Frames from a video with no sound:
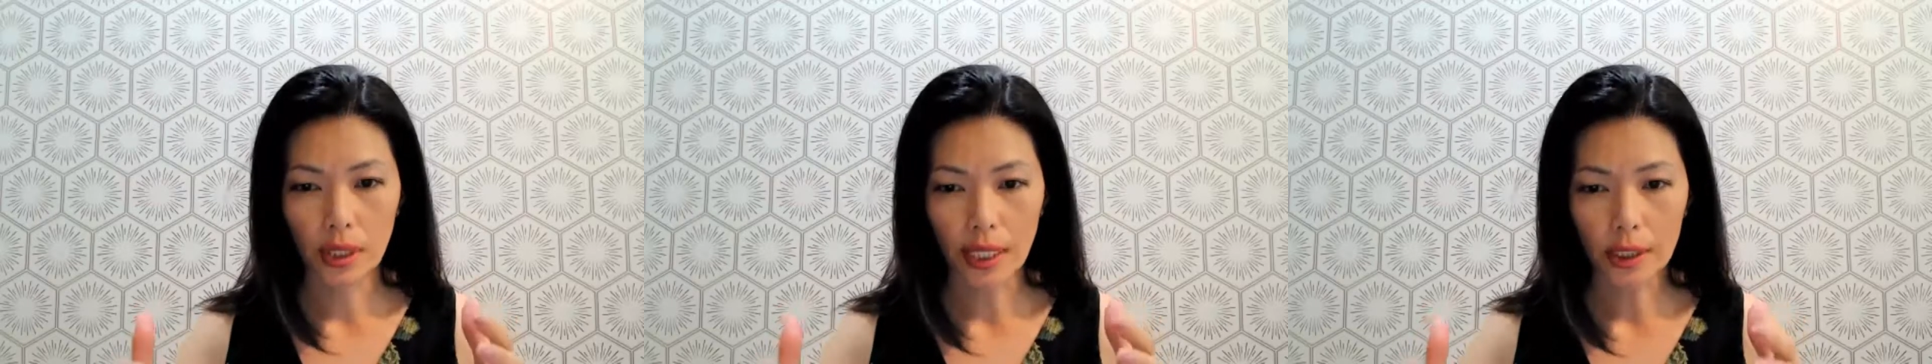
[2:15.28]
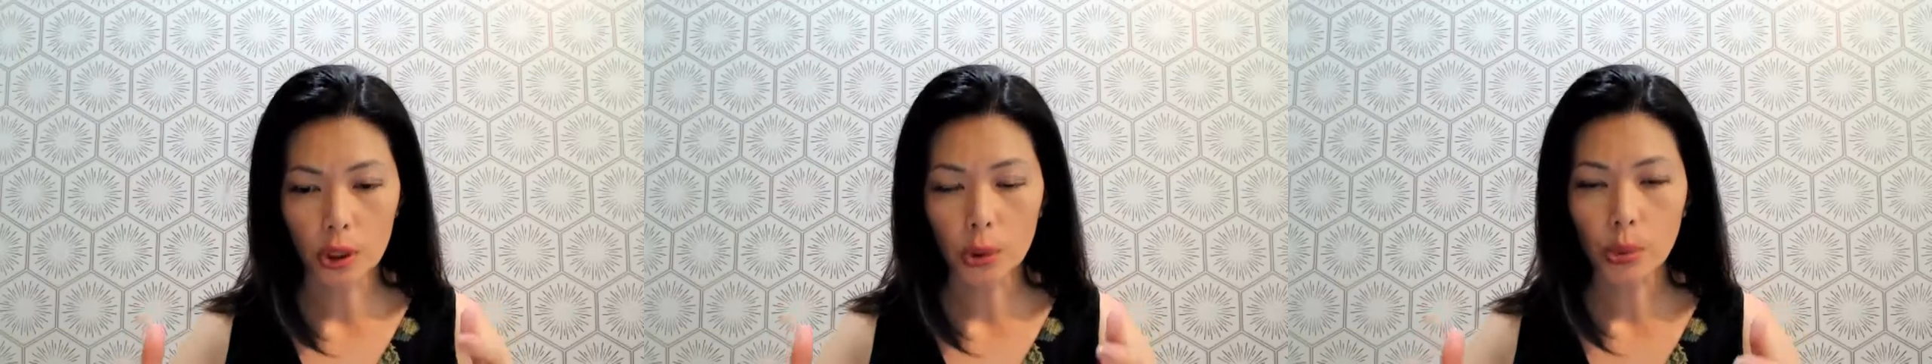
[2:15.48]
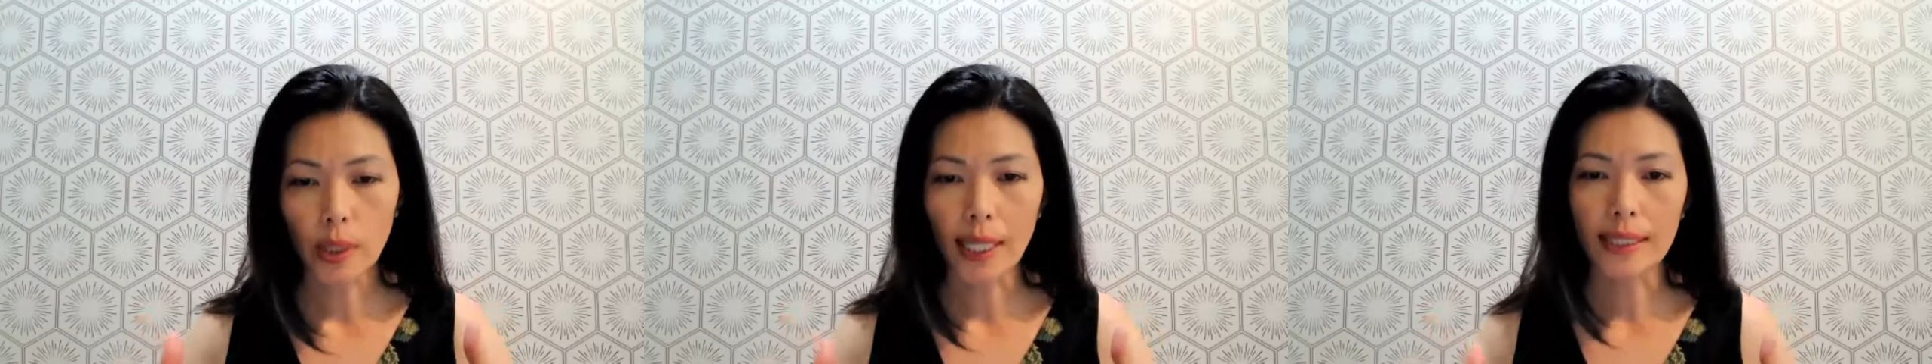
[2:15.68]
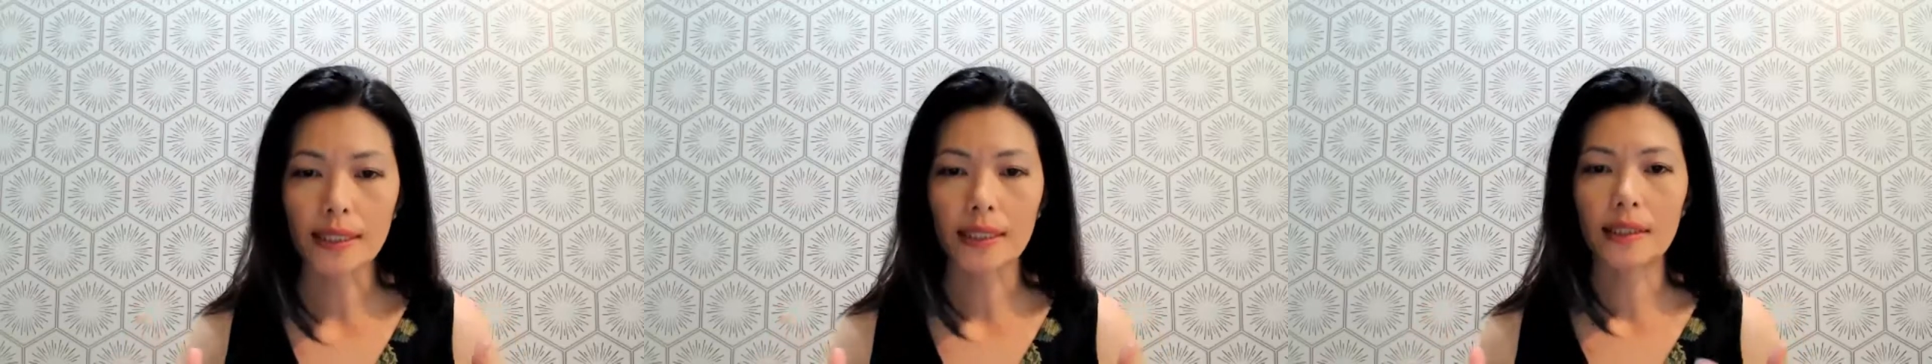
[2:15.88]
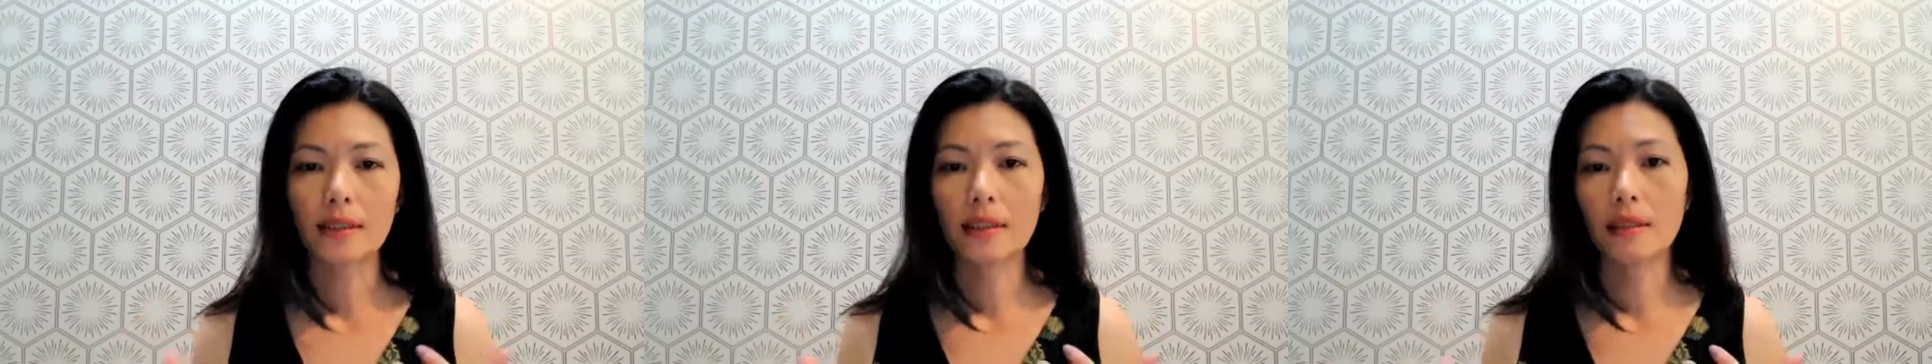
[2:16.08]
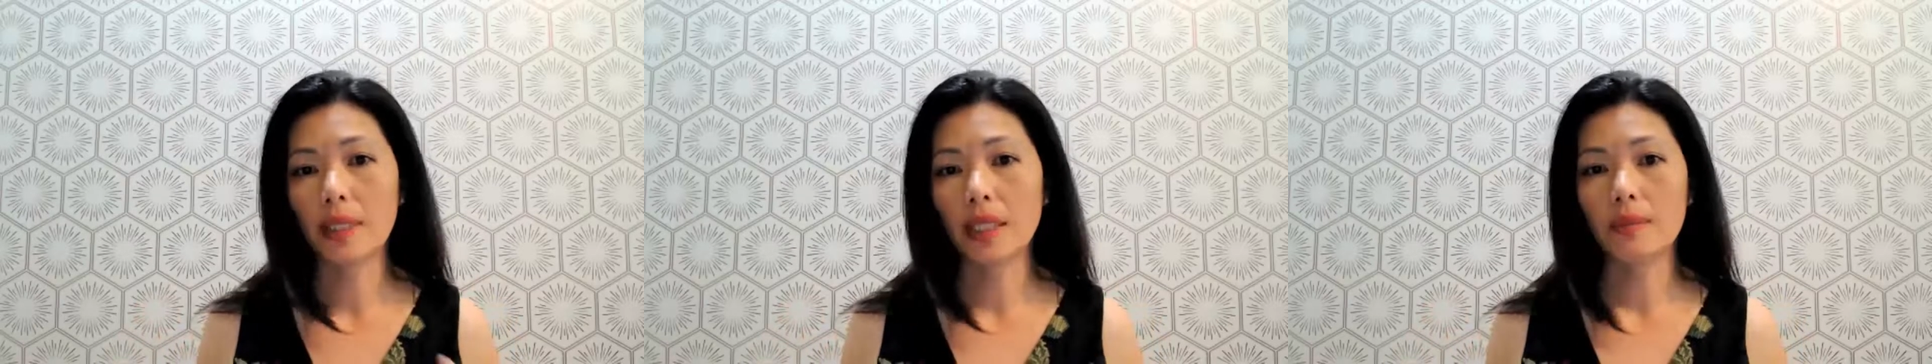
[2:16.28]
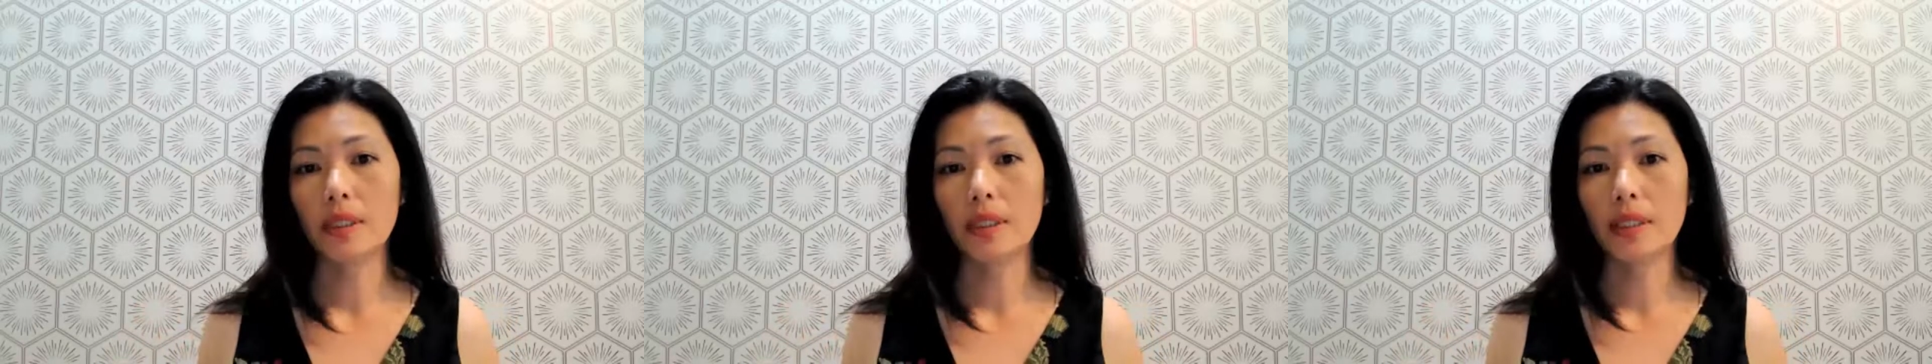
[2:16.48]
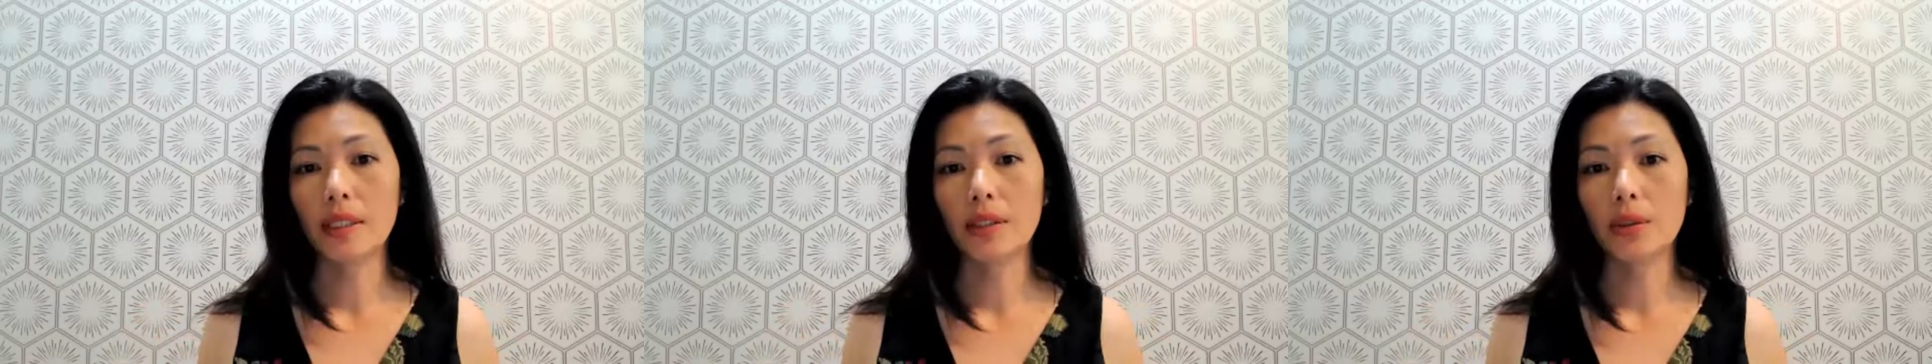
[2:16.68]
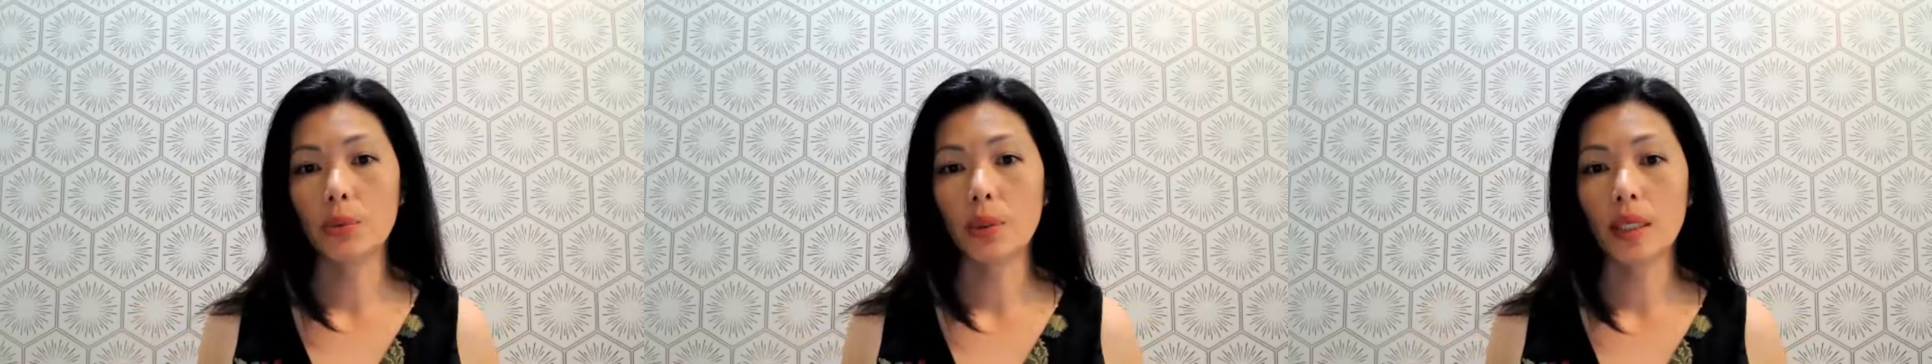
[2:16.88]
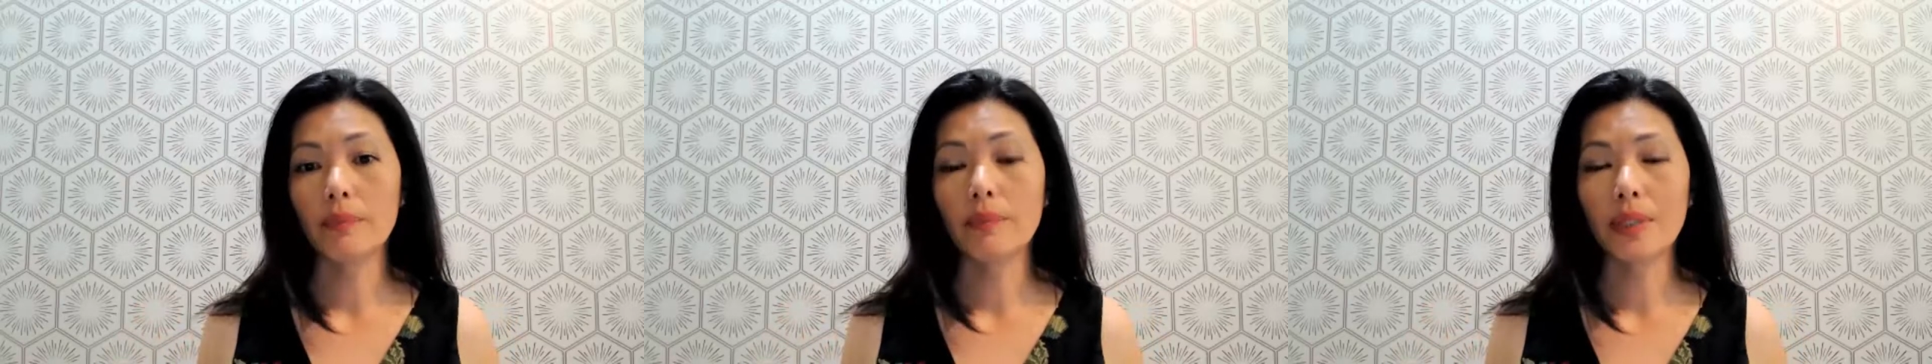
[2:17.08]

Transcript: attract in the baby that you want,